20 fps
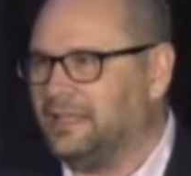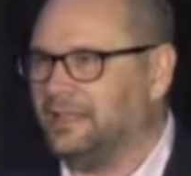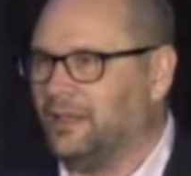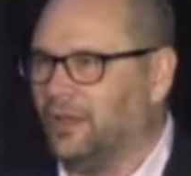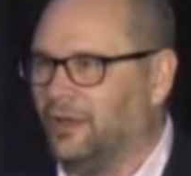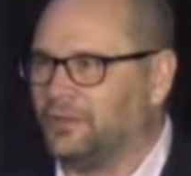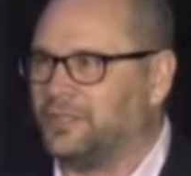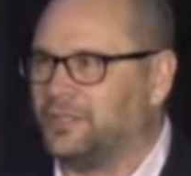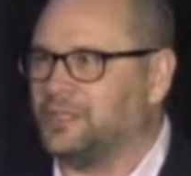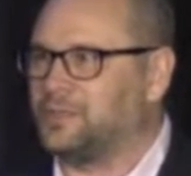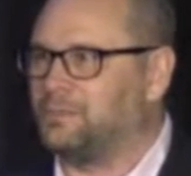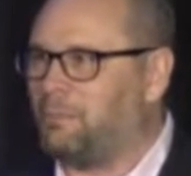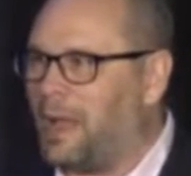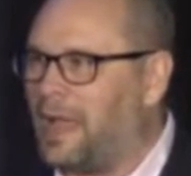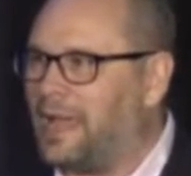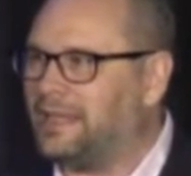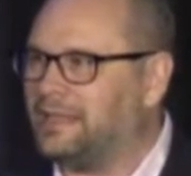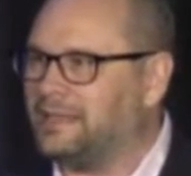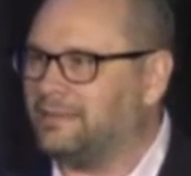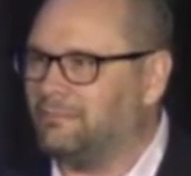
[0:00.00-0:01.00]

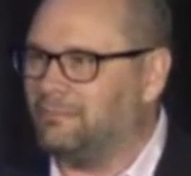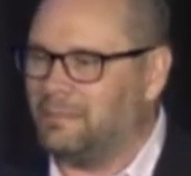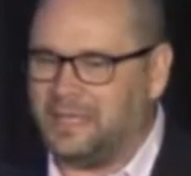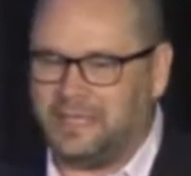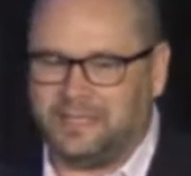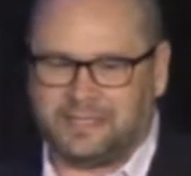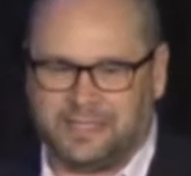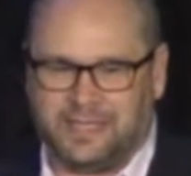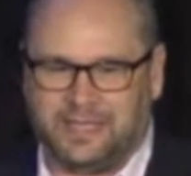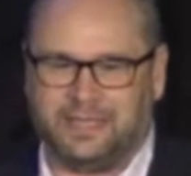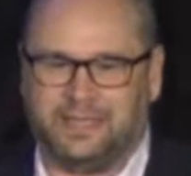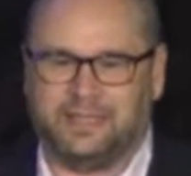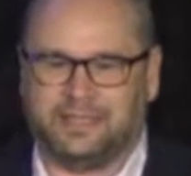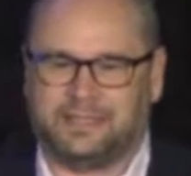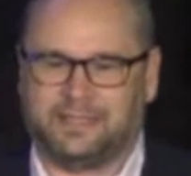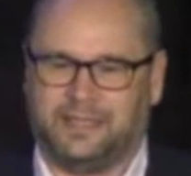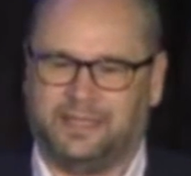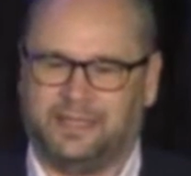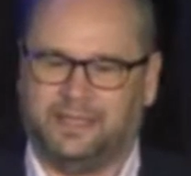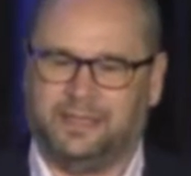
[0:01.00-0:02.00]
despite me seeing
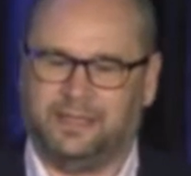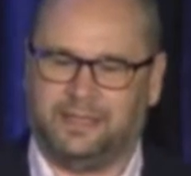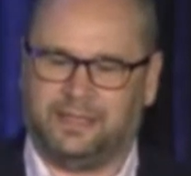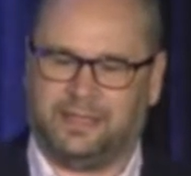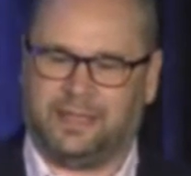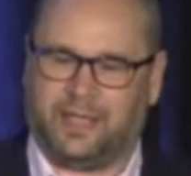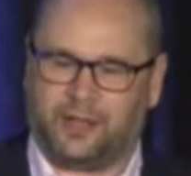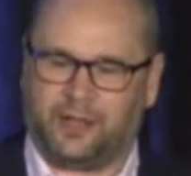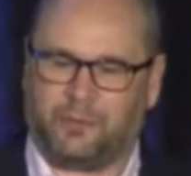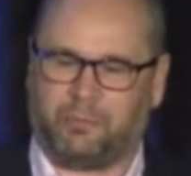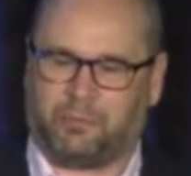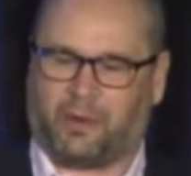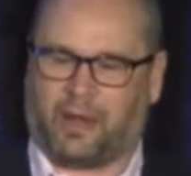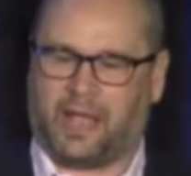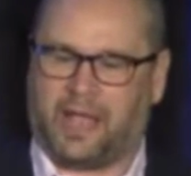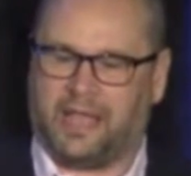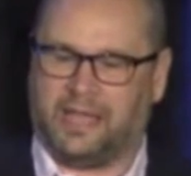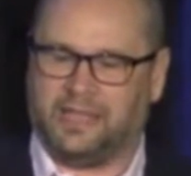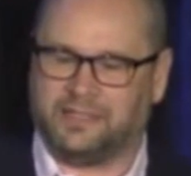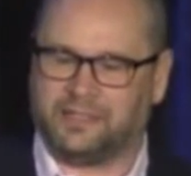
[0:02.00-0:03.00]
this in the
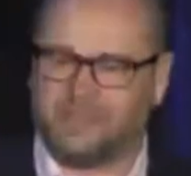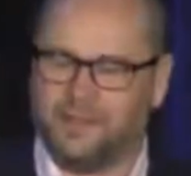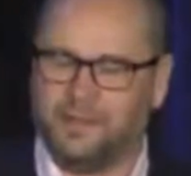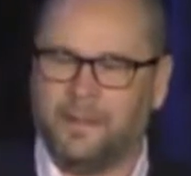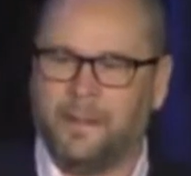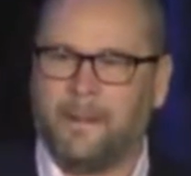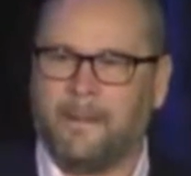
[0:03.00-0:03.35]
enterprise